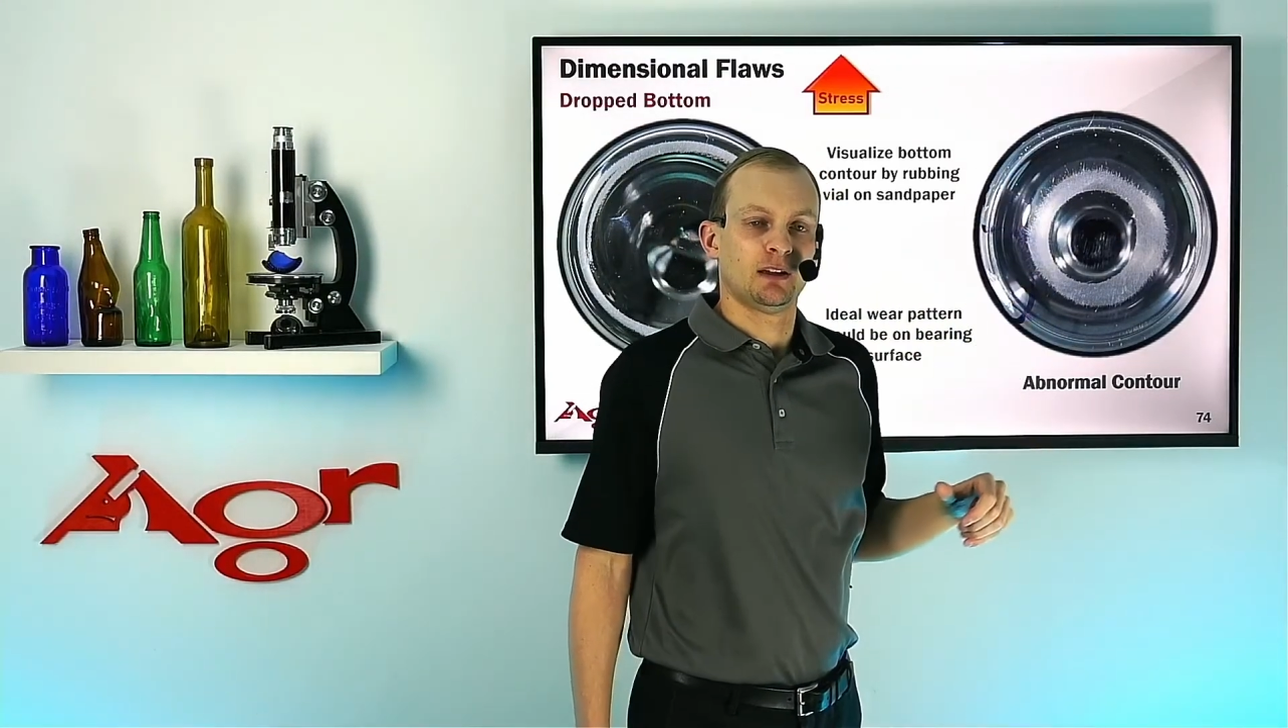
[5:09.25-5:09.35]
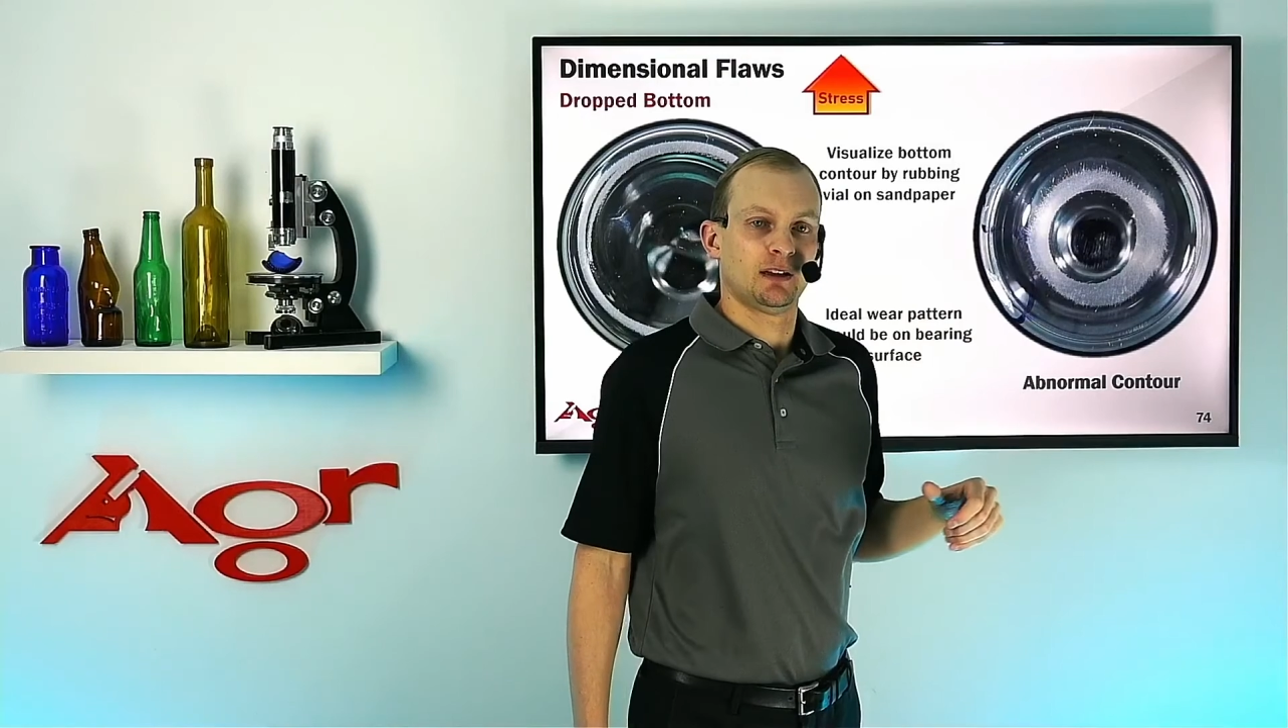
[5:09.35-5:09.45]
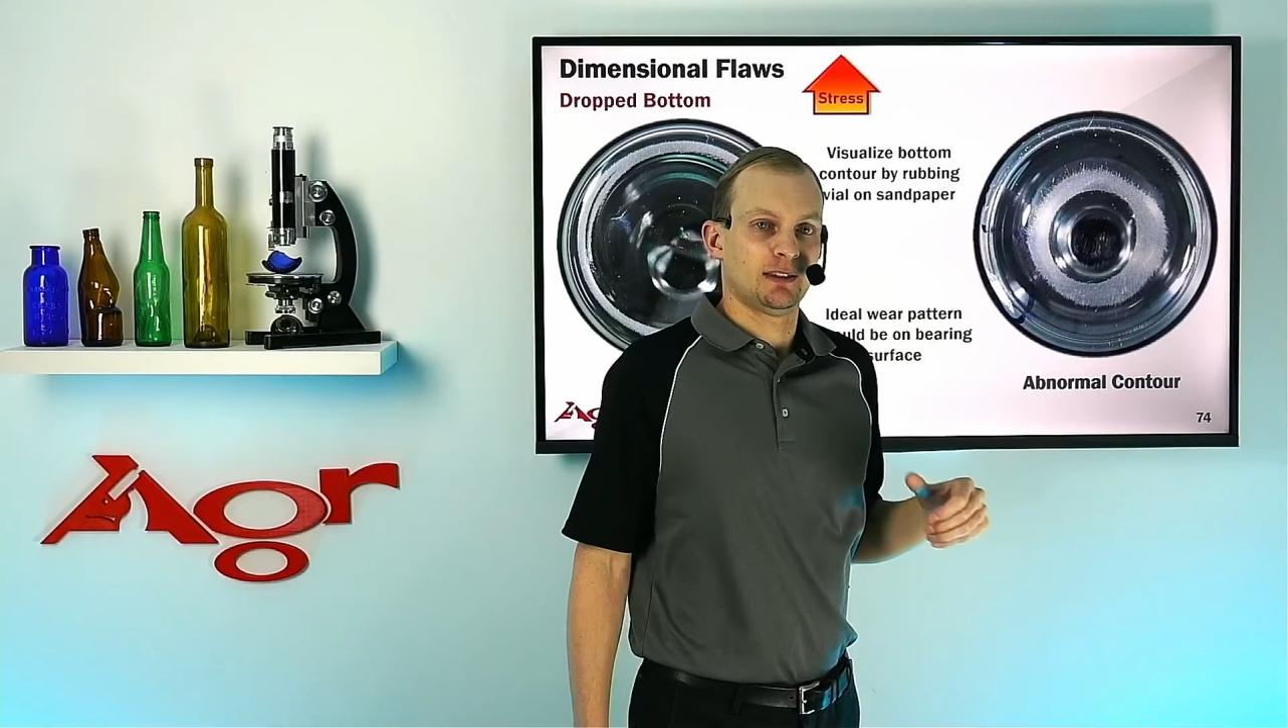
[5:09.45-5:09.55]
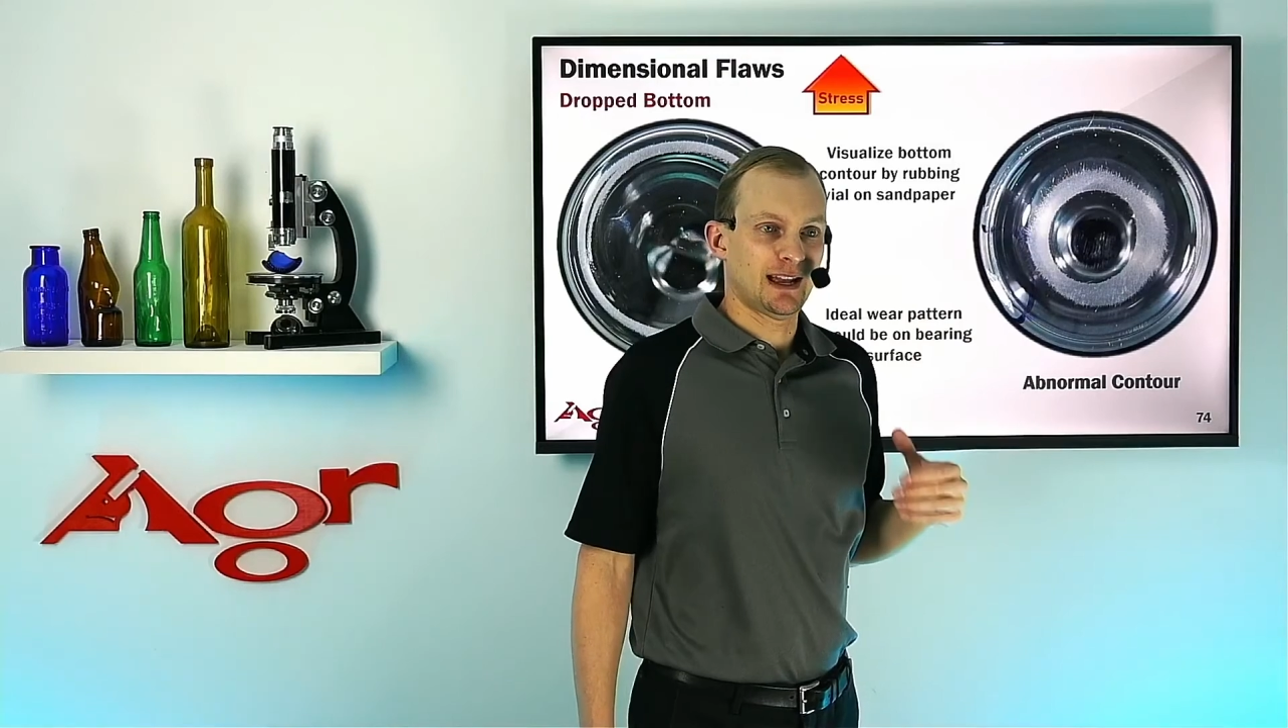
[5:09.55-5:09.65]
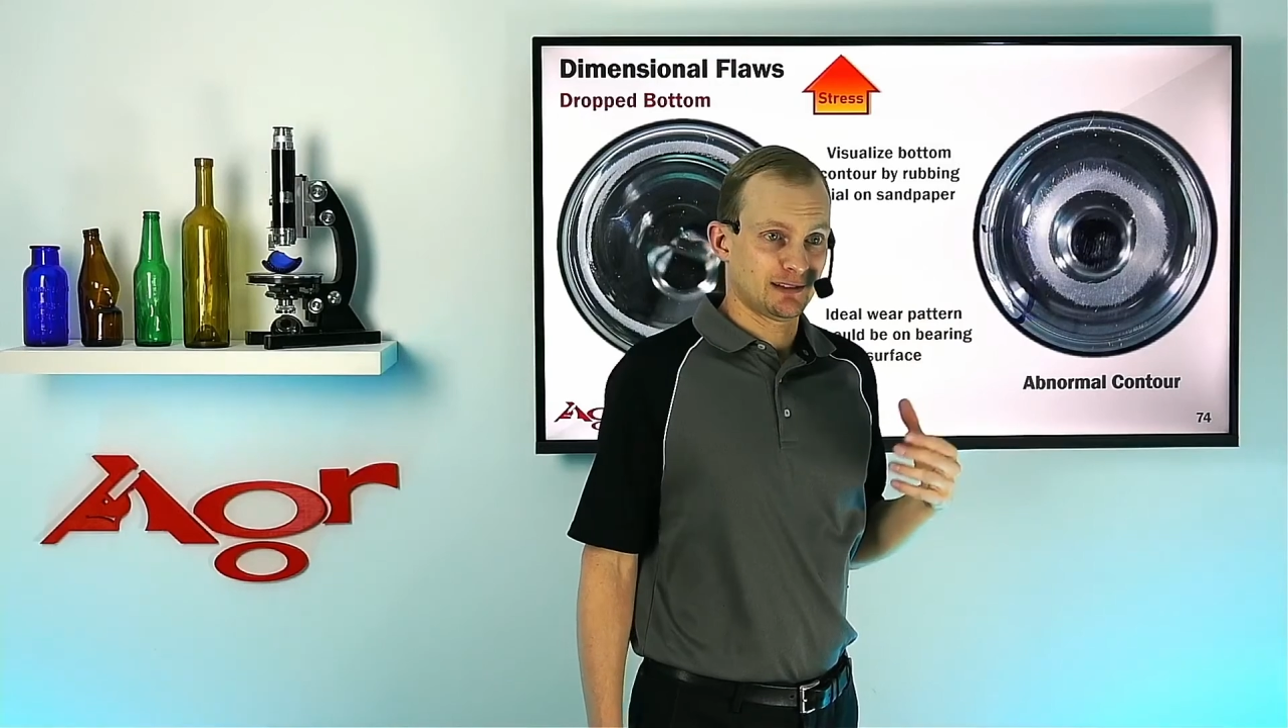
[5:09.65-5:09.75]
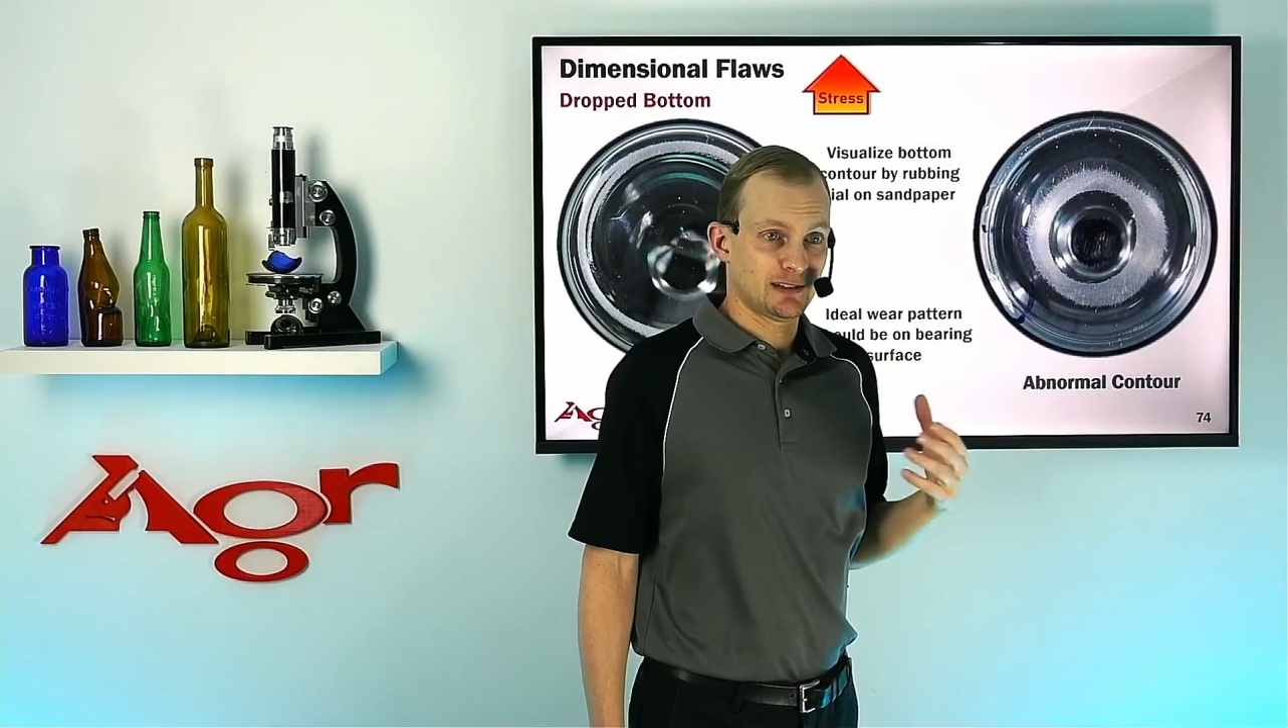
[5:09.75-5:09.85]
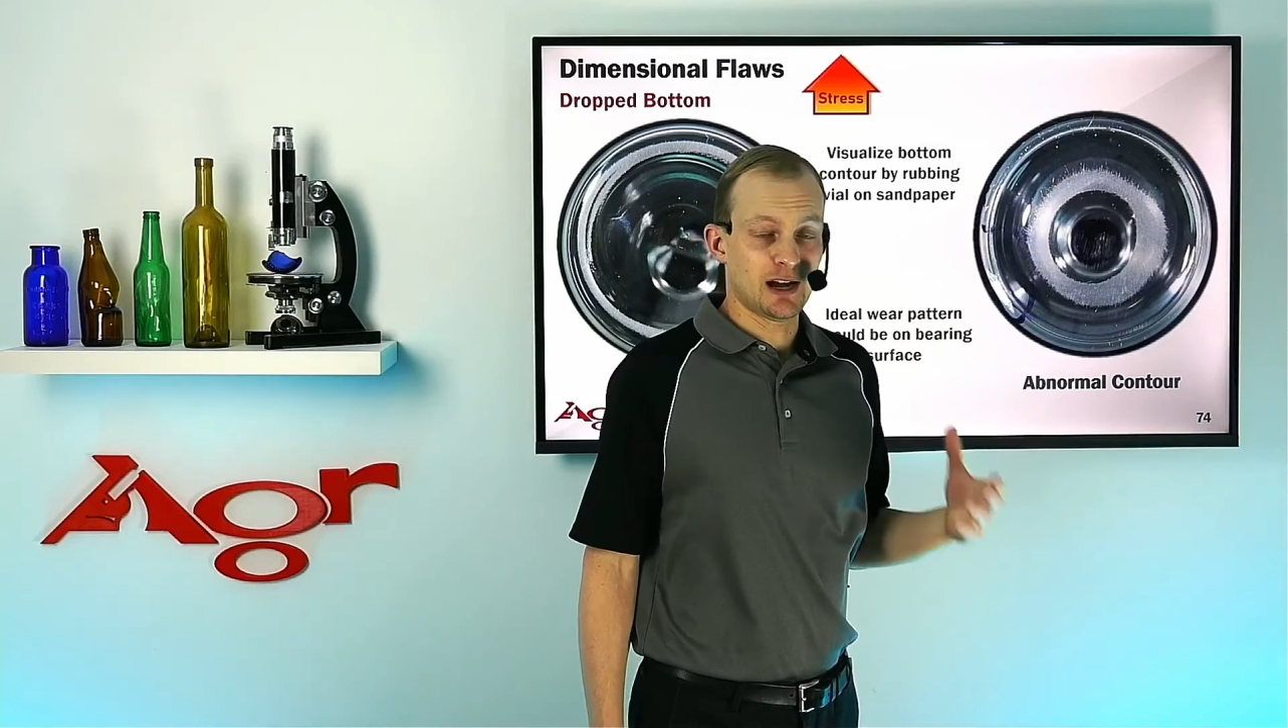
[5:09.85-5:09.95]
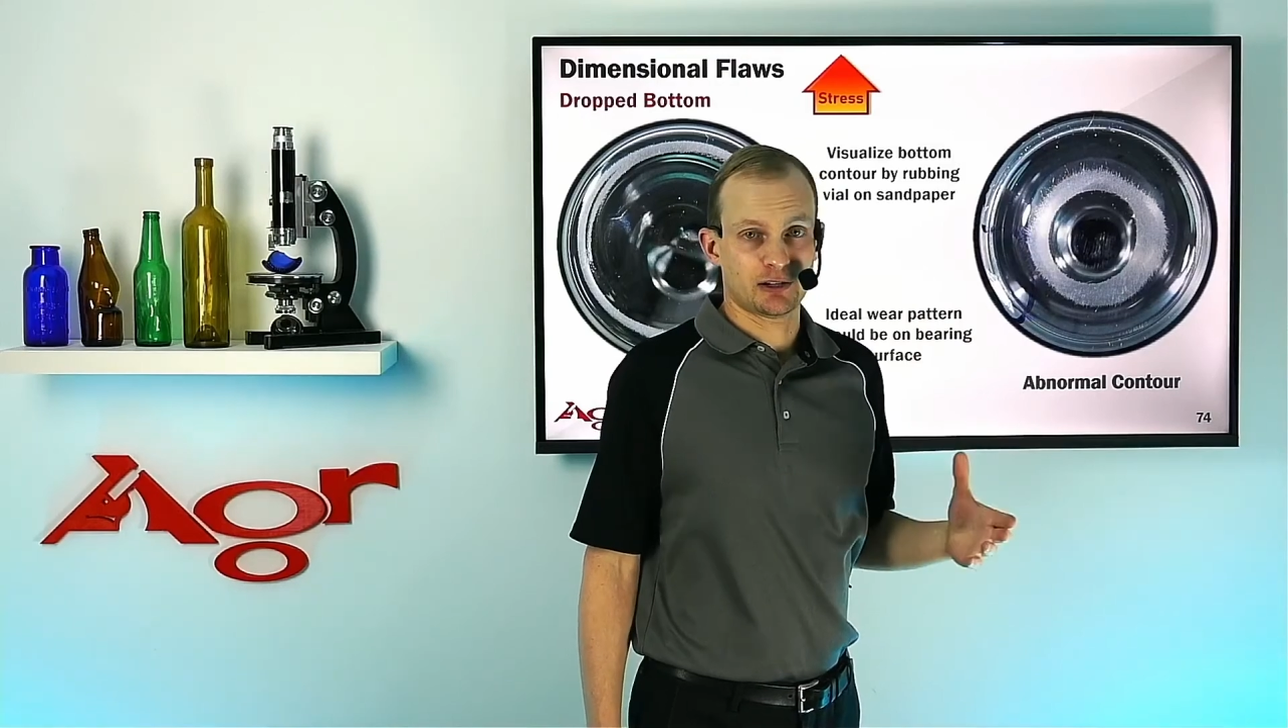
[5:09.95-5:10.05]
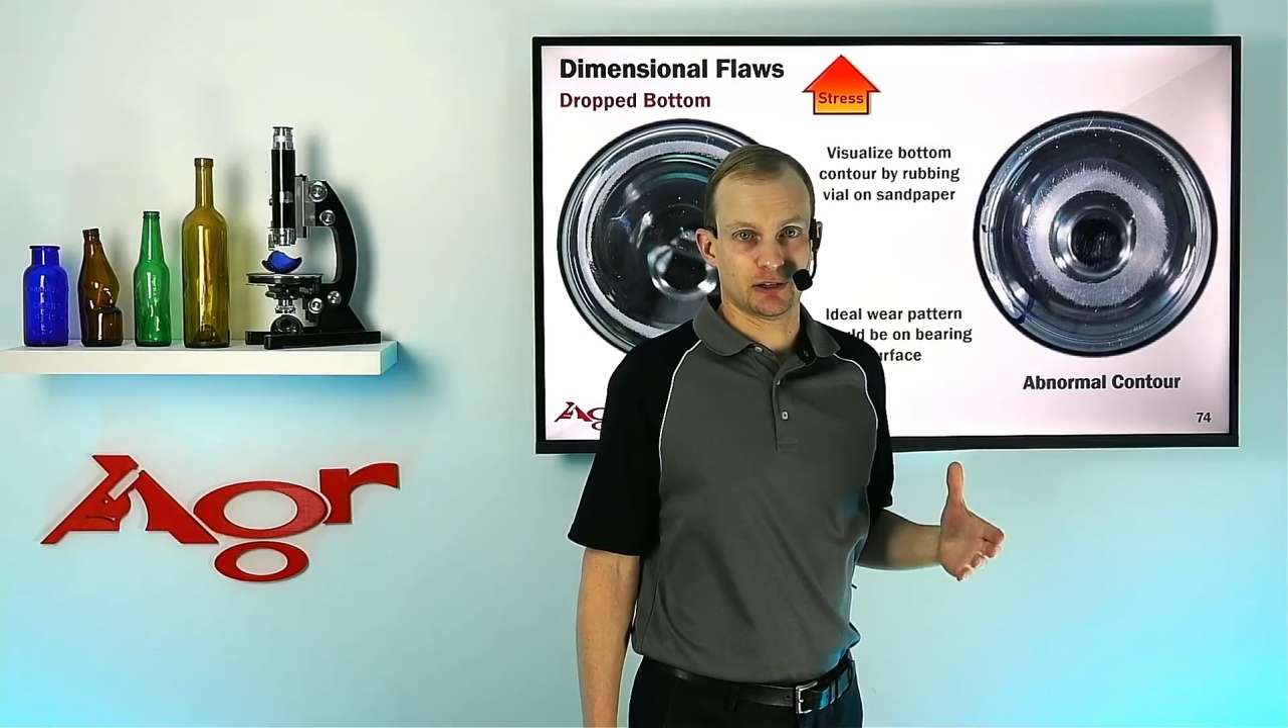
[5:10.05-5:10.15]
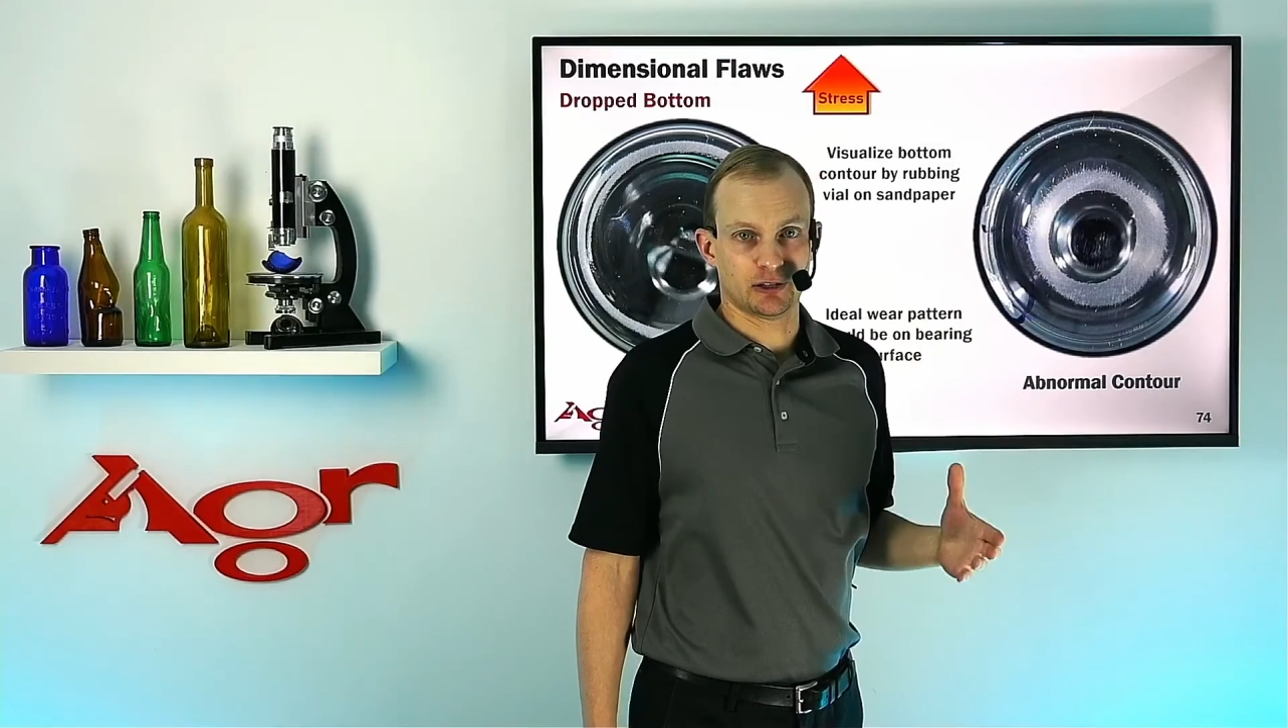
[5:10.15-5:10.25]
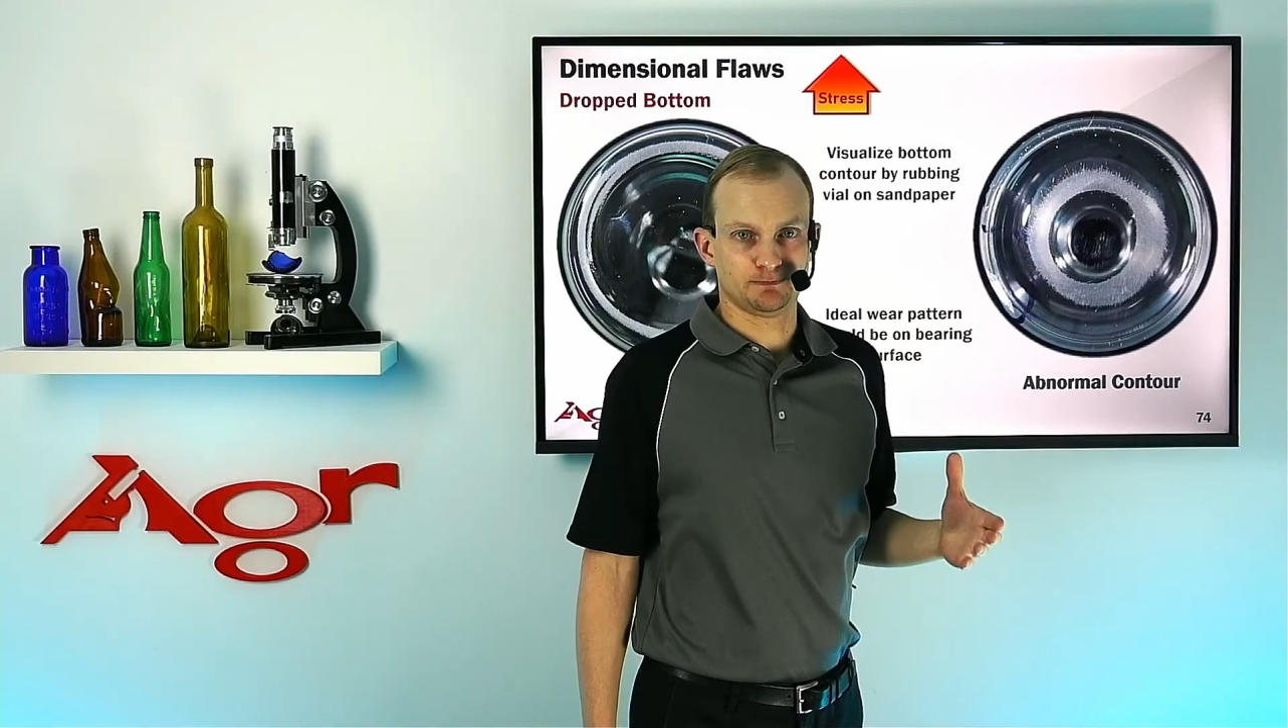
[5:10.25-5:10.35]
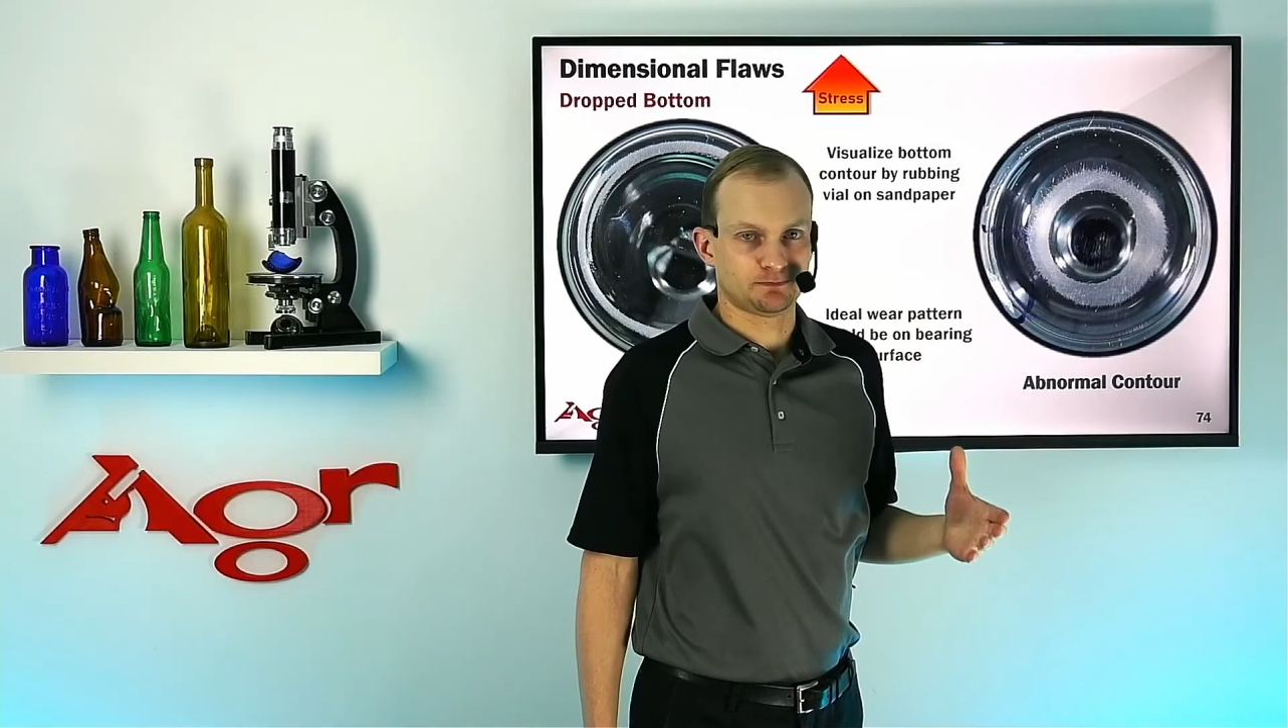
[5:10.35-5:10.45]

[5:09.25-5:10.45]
That's not good.